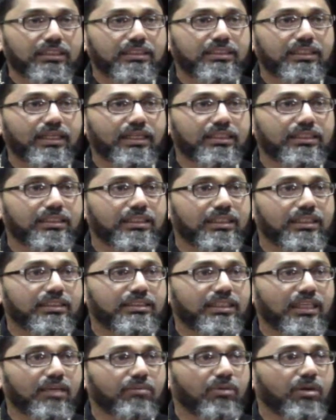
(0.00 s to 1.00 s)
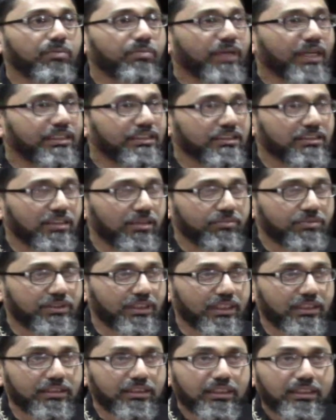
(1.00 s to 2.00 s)
that it came up as a
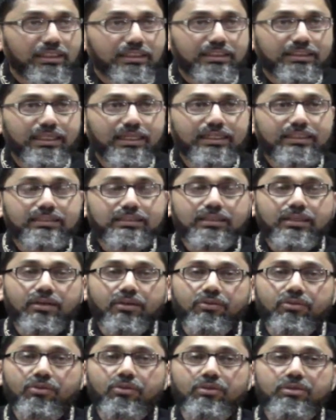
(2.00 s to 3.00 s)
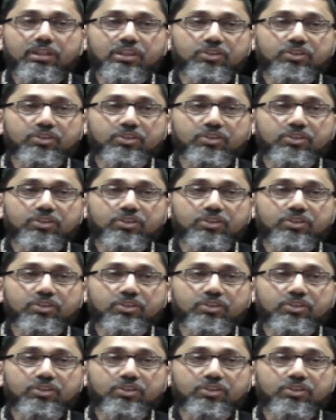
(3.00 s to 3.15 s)
subject that the